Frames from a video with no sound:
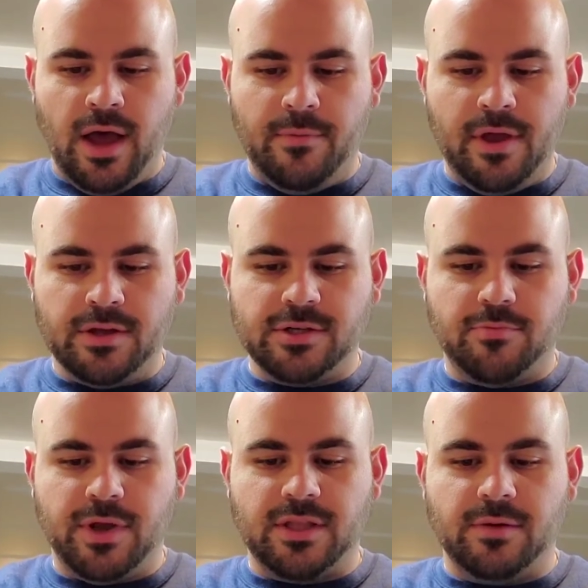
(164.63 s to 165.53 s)
He also
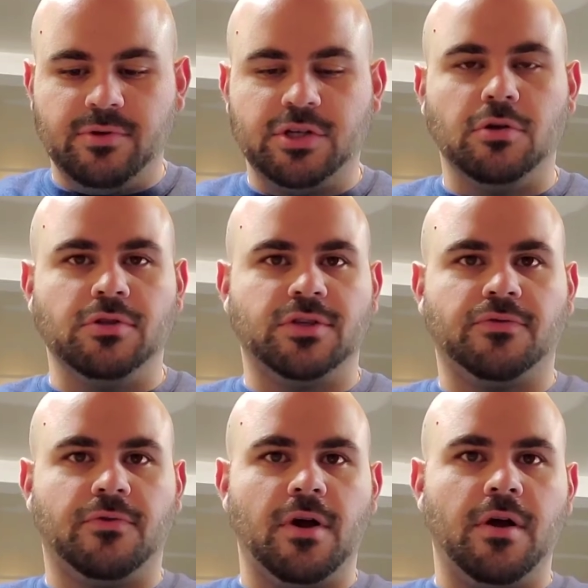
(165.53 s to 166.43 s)
picked up Schultz
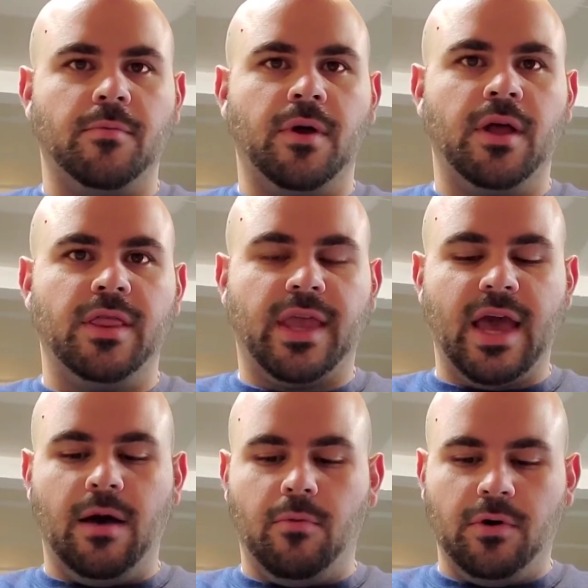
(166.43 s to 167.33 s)
from the
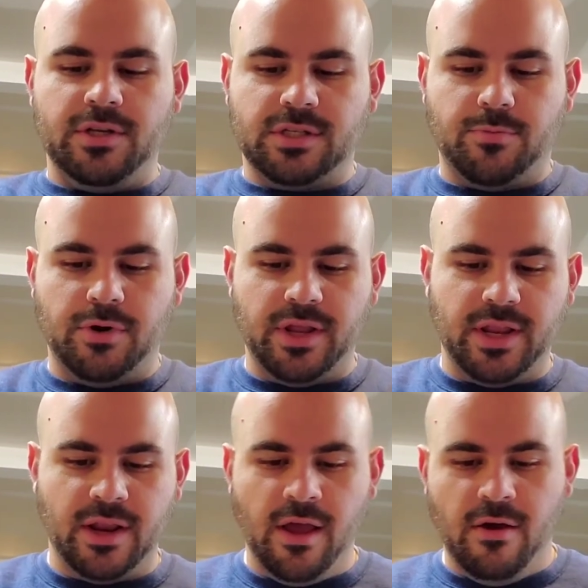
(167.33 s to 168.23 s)
Cowboys to put
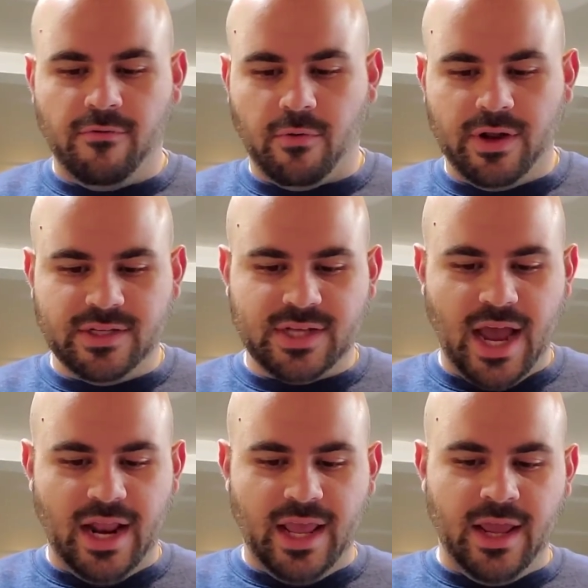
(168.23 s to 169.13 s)
in for his
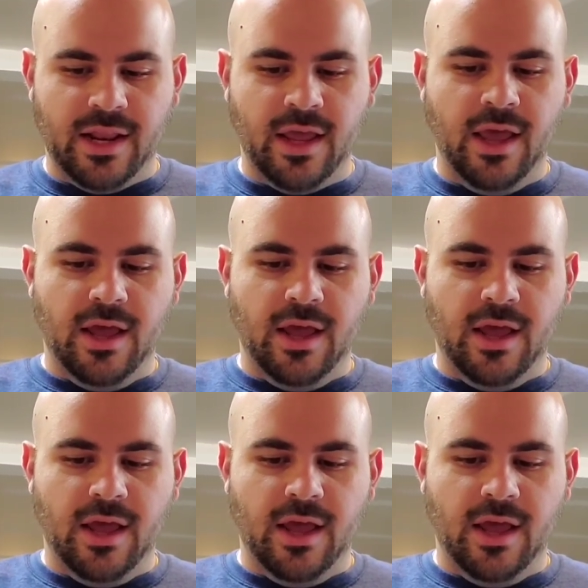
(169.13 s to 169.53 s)
tight end,